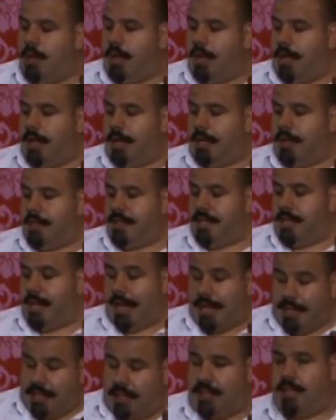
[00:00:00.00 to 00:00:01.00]
The
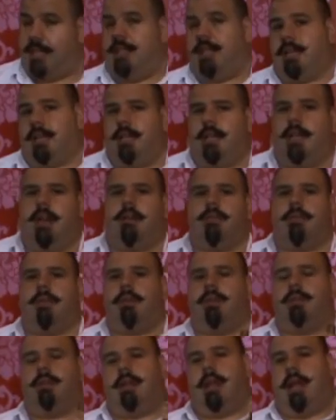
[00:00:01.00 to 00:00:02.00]
other thing that can go
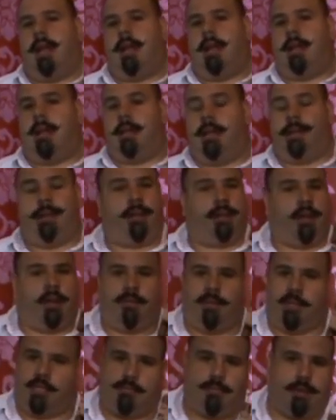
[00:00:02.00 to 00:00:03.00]
wrong, and I
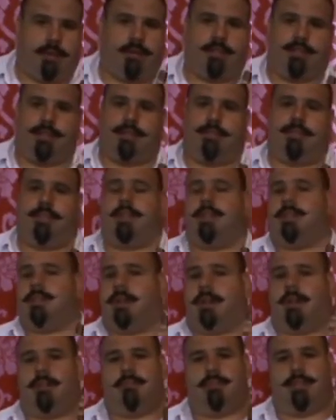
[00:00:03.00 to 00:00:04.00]
know I've experienced it a few
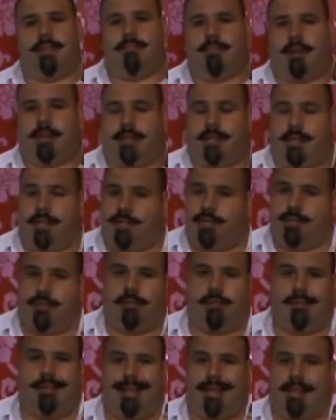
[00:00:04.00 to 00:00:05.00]
times in my
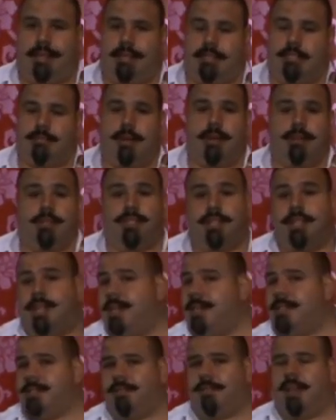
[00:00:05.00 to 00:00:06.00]
initial, I suppose,
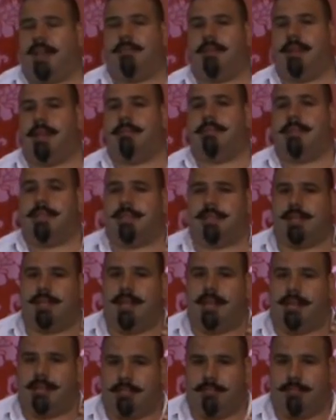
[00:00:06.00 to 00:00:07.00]
years of coming up the
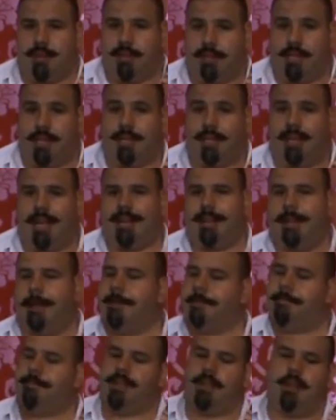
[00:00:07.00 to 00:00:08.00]
cigar smoking ladder,
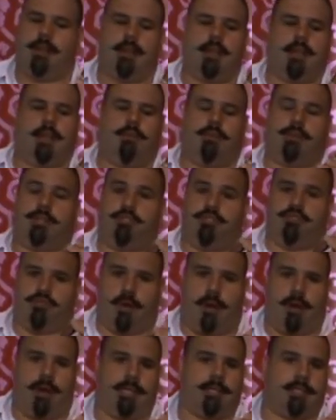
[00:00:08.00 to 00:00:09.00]
was
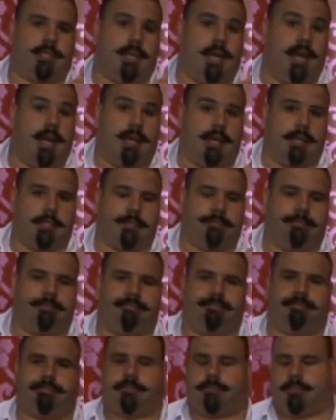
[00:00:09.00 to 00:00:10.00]
dry cigars.
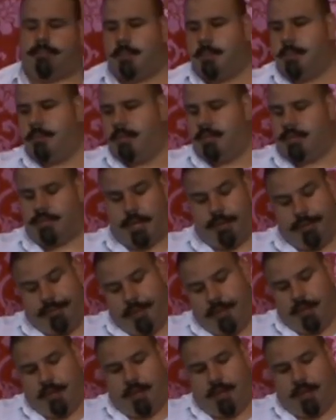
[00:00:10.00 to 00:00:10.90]
So